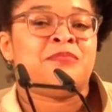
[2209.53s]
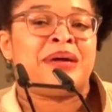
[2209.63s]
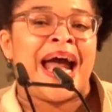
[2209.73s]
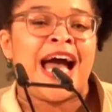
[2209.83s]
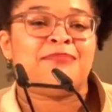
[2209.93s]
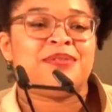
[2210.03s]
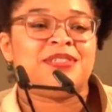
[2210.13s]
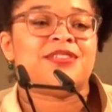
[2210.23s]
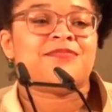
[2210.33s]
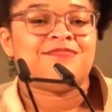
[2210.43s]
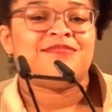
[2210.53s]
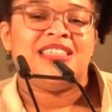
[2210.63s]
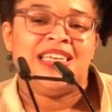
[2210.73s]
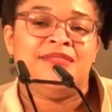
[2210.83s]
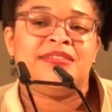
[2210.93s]
perhaps
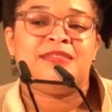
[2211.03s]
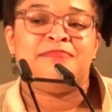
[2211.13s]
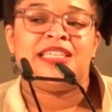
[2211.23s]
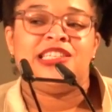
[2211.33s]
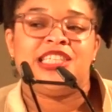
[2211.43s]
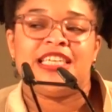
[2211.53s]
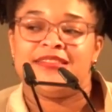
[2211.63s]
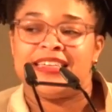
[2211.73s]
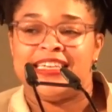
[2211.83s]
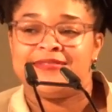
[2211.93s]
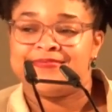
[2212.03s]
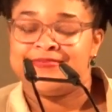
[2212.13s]
even a bit cheery.